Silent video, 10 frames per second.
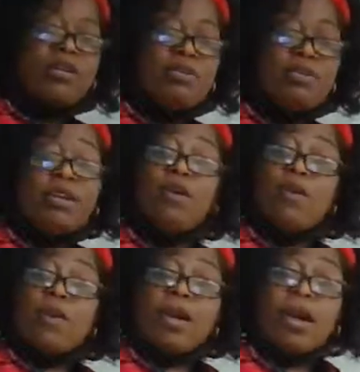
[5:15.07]
unit,
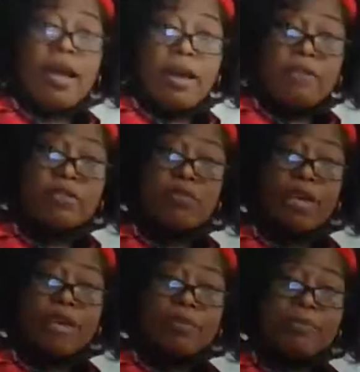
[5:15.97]
or a half a
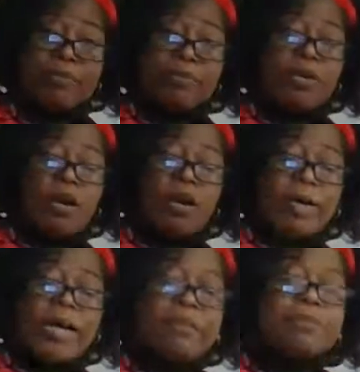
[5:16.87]
square. All
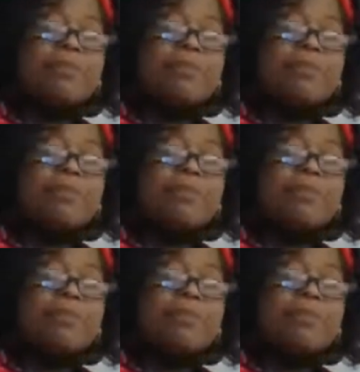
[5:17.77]
right.